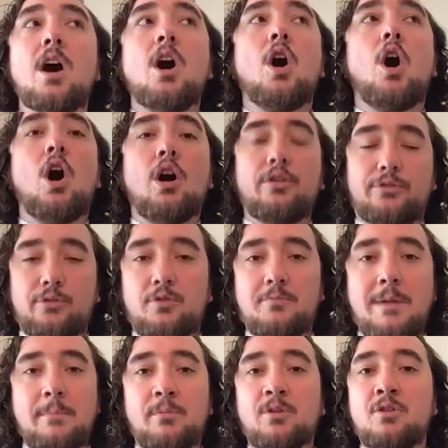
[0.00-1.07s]
Also
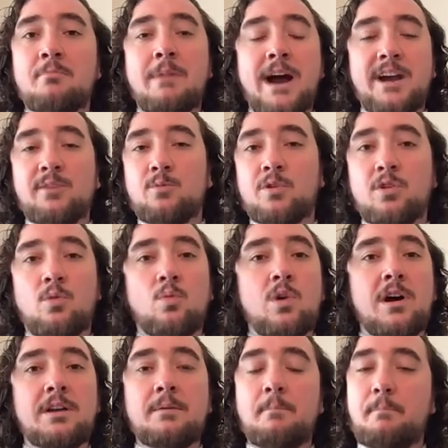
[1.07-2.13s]
remember, Remind
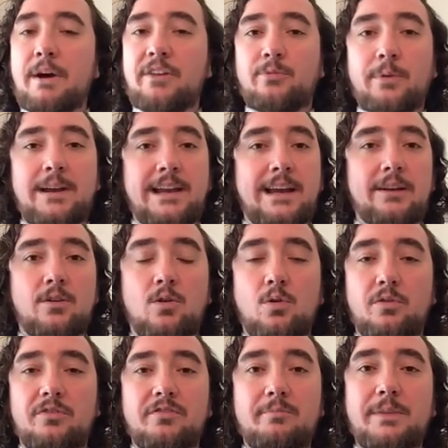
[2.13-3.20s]
101, best way to get a
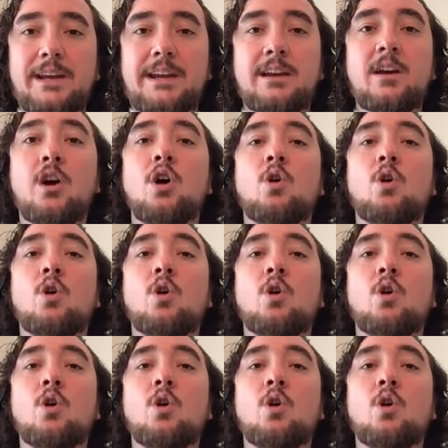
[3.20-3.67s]
hold of me.